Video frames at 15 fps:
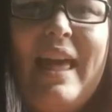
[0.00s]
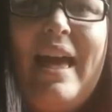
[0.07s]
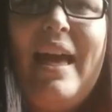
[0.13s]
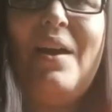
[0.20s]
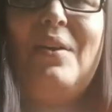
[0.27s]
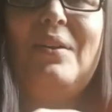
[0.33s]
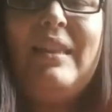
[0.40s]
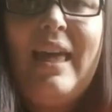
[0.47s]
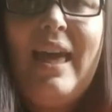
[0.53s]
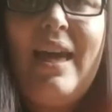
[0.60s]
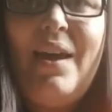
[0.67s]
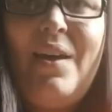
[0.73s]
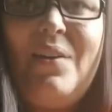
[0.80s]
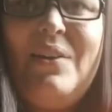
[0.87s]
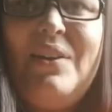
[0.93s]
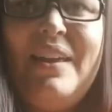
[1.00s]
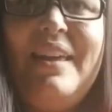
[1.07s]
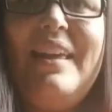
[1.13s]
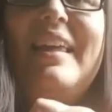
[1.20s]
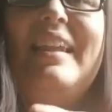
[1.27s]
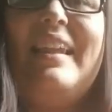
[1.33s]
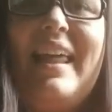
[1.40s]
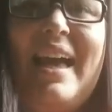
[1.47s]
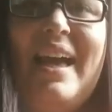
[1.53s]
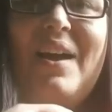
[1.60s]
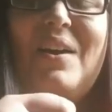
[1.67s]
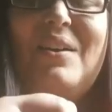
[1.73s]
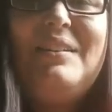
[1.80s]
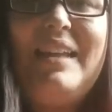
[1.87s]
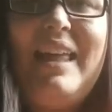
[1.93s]
loud, loud,
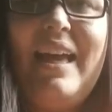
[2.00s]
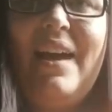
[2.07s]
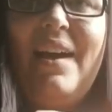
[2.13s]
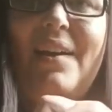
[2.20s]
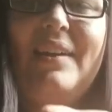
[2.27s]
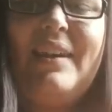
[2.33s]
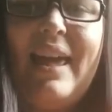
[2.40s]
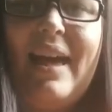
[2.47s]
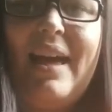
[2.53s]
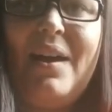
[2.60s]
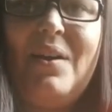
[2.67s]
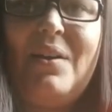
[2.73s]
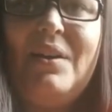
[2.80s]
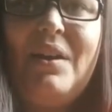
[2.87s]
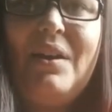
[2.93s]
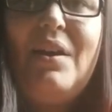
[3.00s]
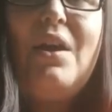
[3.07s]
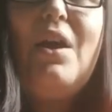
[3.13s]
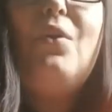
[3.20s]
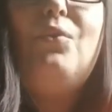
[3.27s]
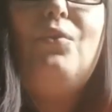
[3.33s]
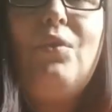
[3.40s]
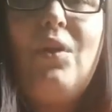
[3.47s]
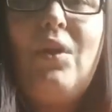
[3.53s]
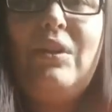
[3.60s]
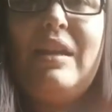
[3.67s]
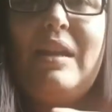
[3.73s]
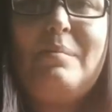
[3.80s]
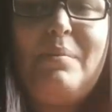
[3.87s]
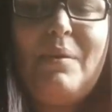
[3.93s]
loud, loud, loud.
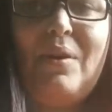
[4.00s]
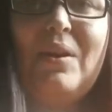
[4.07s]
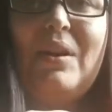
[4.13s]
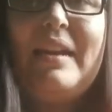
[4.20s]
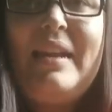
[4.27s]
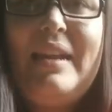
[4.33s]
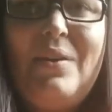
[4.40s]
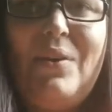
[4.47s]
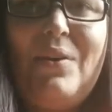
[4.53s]
Roly poly